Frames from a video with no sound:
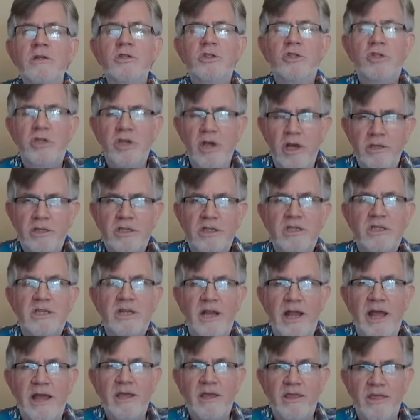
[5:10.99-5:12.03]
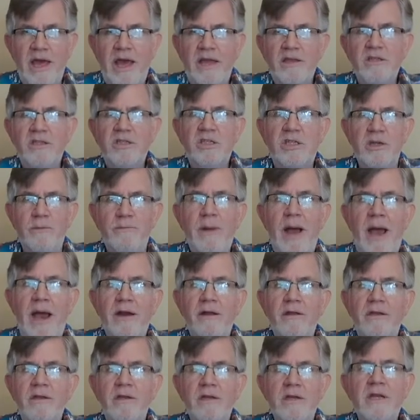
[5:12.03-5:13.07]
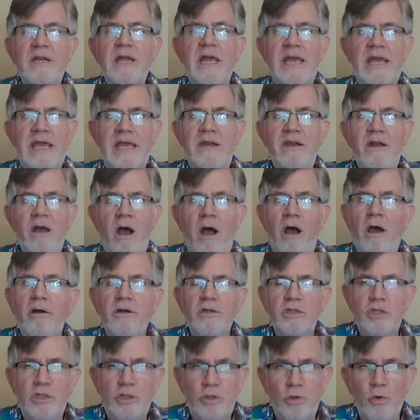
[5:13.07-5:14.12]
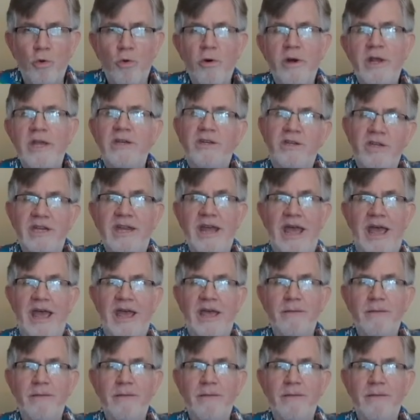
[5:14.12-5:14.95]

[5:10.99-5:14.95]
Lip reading: just like that Samaritan in our story today.